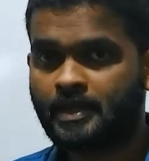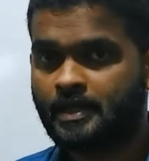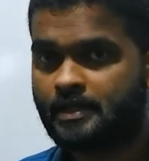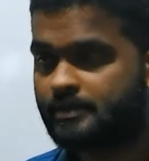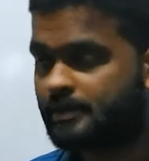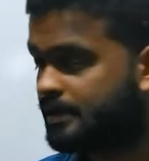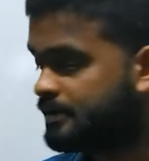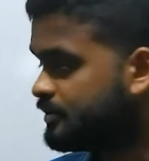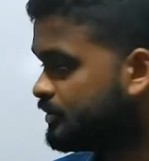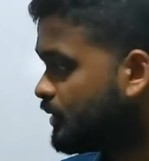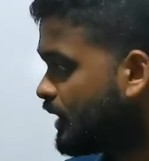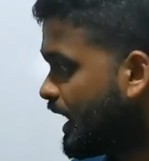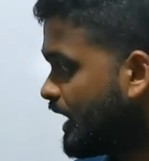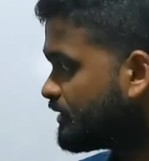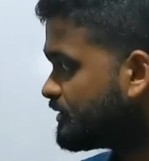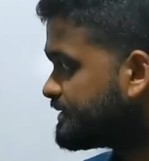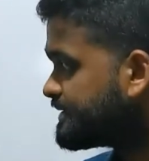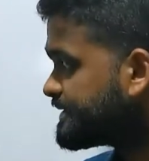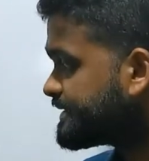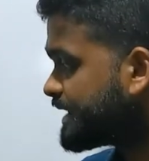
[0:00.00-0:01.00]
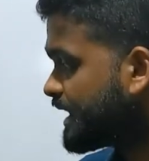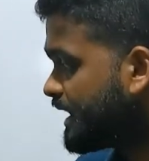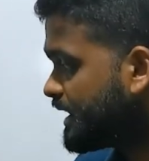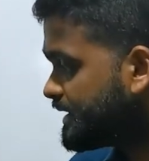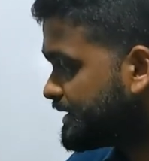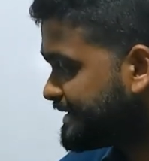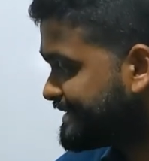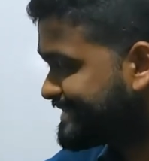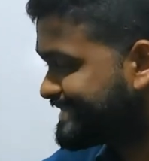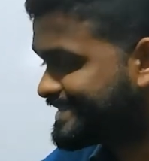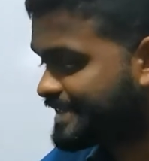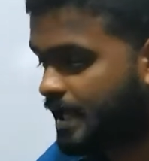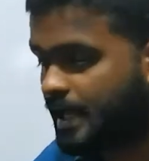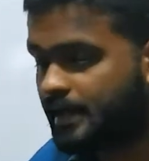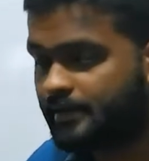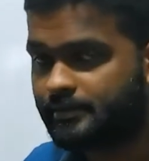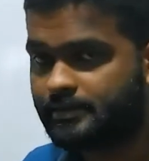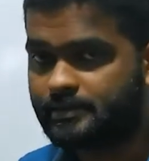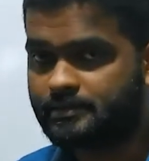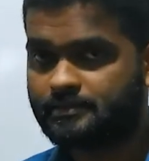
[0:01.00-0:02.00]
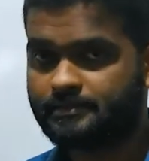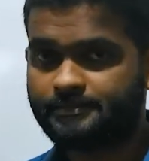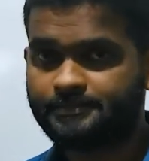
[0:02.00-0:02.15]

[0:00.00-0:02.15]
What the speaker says: Then you have to start stirring.